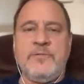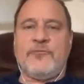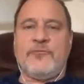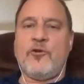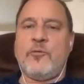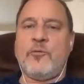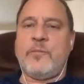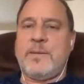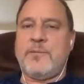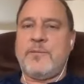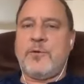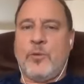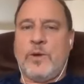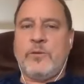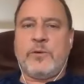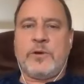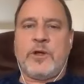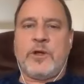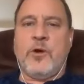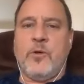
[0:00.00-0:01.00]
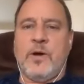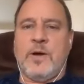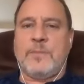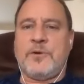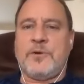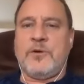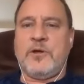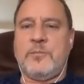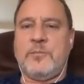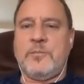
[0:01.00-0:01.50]
if you remember, we would go up
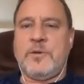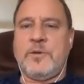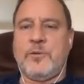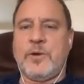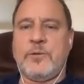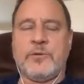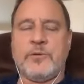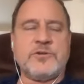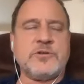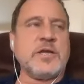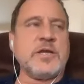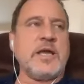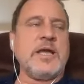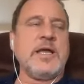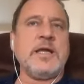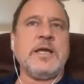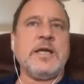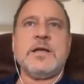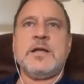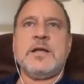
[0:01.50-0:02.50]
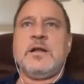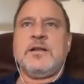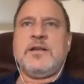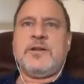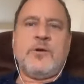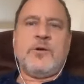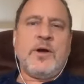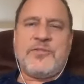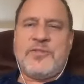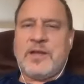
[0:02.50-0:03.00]
to him and we would say,
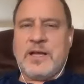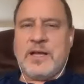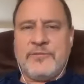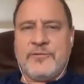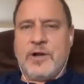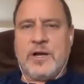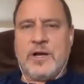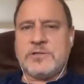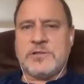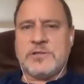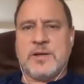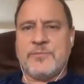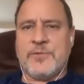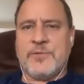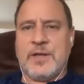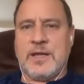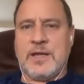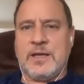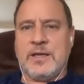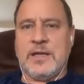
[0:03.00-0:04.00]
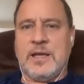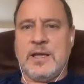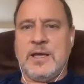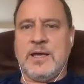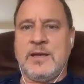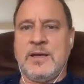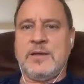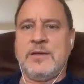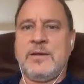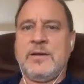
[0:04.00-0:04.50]
you know, I think I've got something.
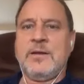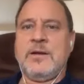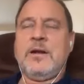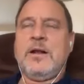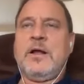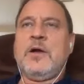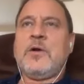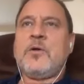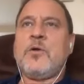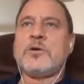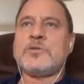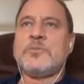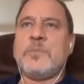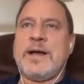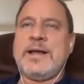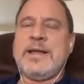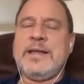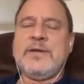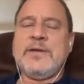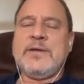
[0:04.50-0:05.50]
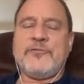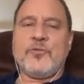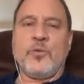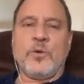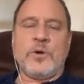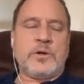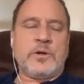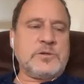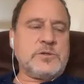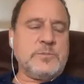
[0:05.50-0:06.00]
And of course, my gift
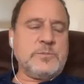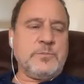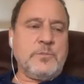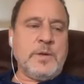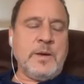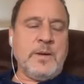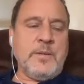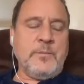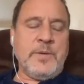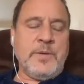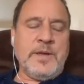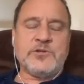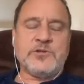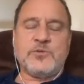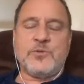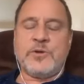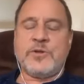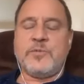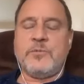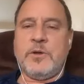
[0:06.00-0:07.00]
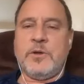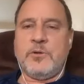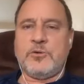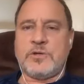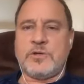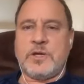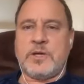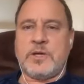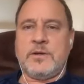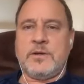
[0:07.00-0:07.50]
works uh, best with
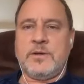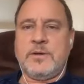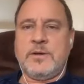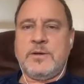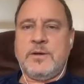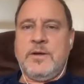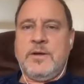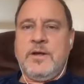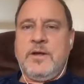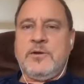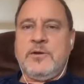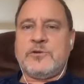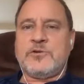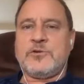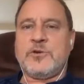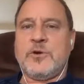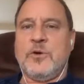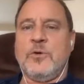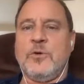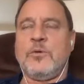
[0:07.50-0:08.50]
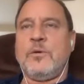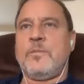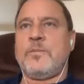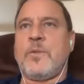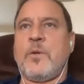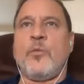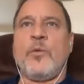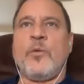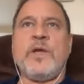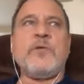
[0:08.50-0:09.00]
music. So
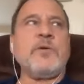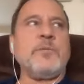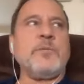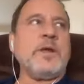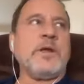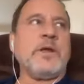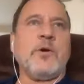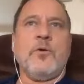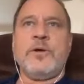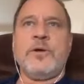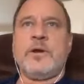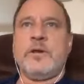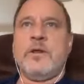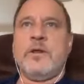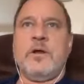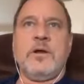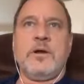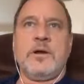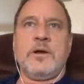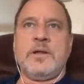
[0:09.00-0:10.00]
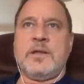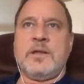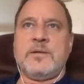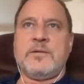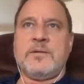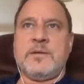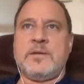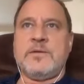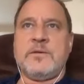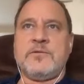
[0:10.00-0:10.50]
right. we would be going along, and the
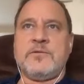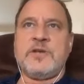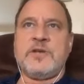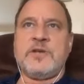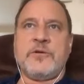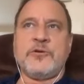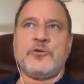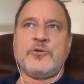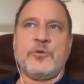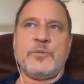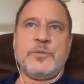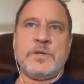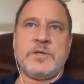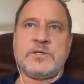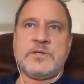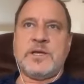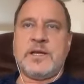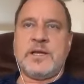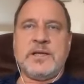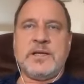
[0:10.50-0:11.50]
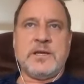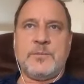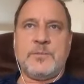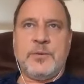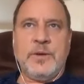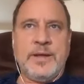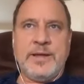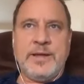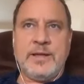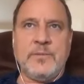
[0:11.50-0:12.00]
and the singers would be singing and
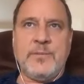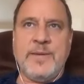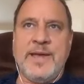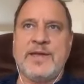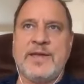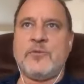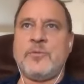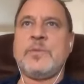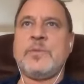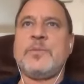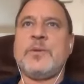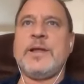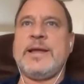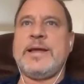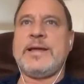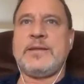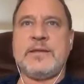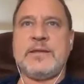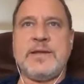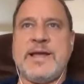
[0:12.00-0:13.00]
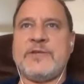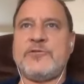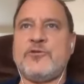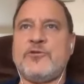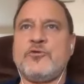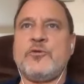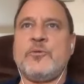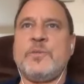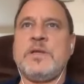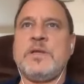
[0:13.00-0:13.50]
playing. The band would be playing. The
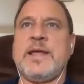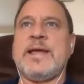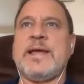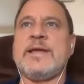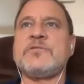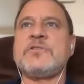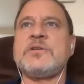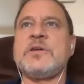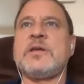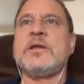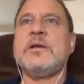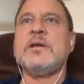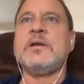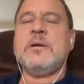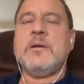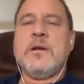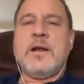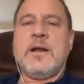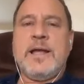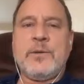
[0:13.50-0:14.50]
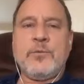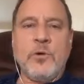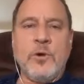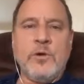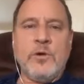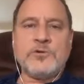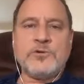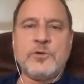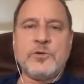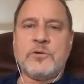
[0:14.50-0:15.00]
dancers would be dancing, and we're
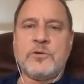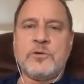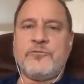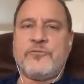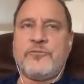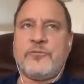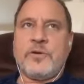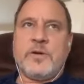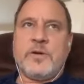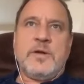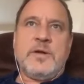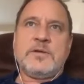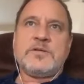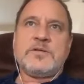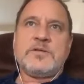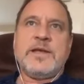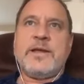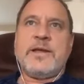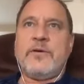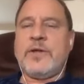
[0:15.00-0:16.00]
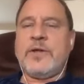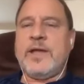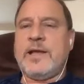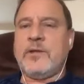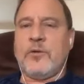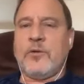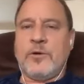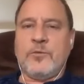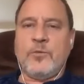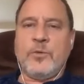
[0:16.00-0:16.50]
all sort of saying, "Okay,
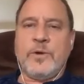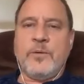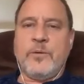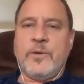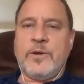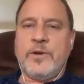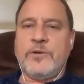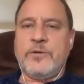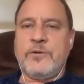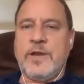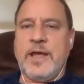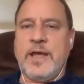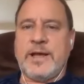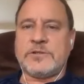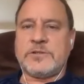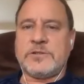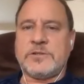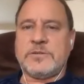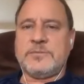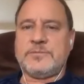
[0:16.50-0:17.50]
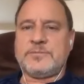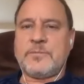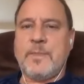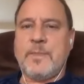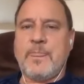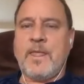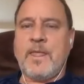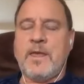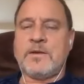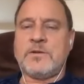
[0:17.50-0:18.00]
Lord, what do you want to do next?"
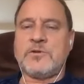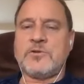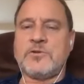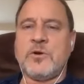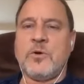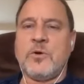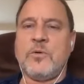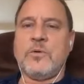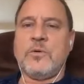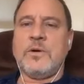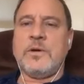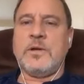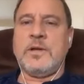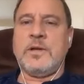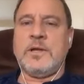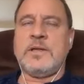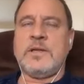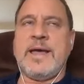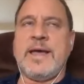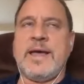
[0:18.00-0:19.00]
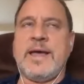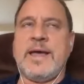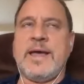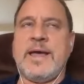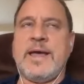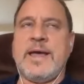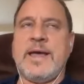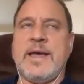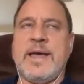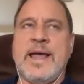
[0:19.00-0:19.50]
And so in
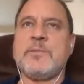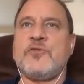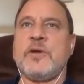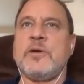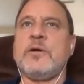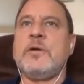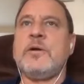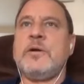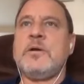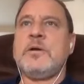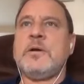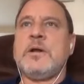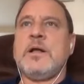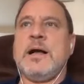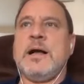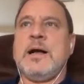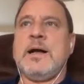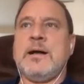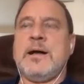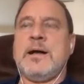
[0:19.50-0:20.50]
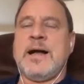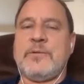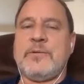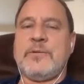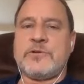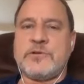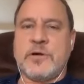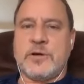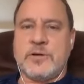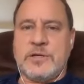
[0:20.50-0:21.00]
that atmosphere, uh,
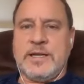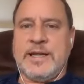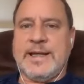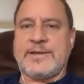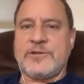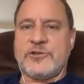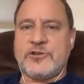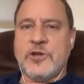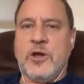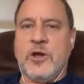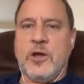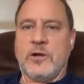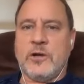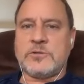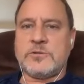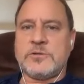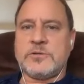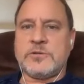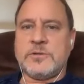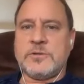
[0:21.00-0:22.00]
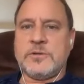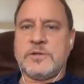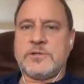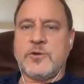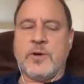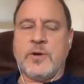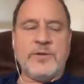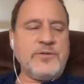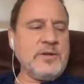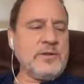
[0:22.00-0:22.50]
I would start to get songs.
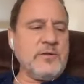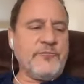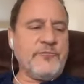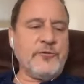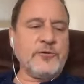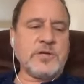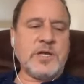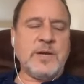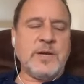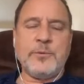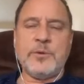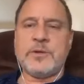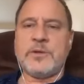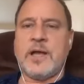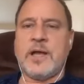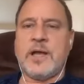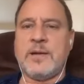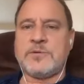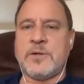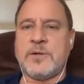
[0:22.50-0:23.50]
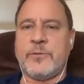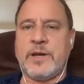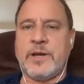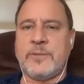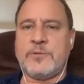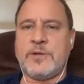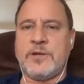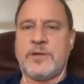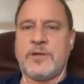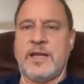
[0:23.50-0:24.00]
And so I think the first couple of times I went
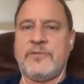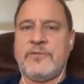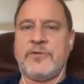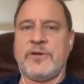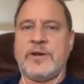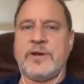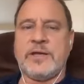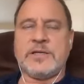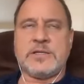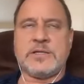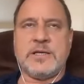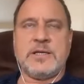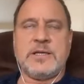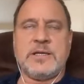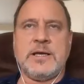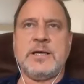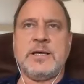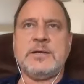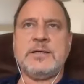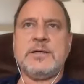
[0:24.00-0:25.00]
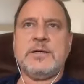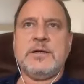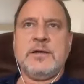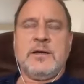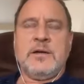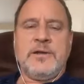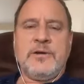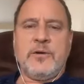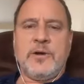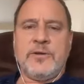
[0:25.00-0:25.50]
up to David and I said, uh,
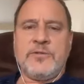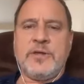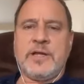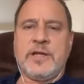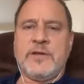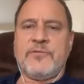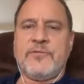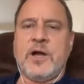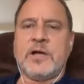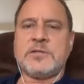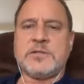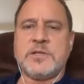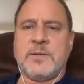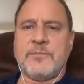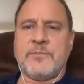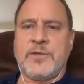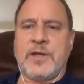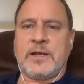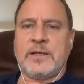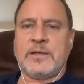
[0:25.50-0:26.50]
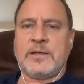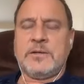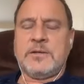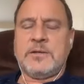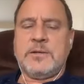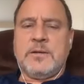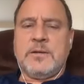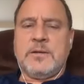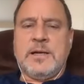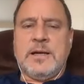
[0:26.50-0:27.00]
"You know, I think I've got something."
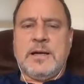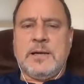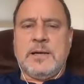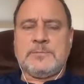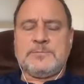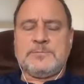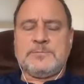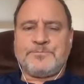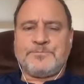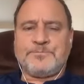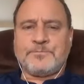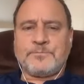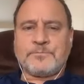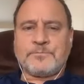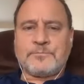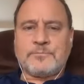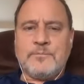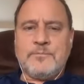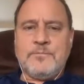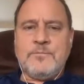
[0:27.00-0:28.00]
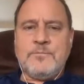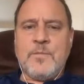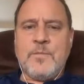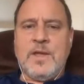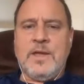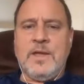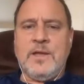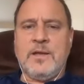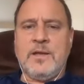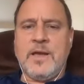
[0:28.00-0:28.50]
Um,
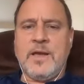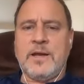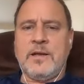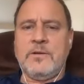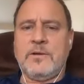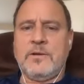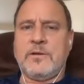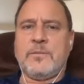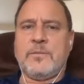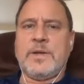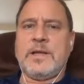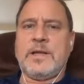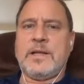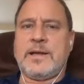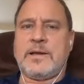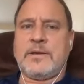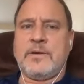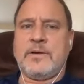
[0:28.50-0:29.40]
he kind of looked at me like,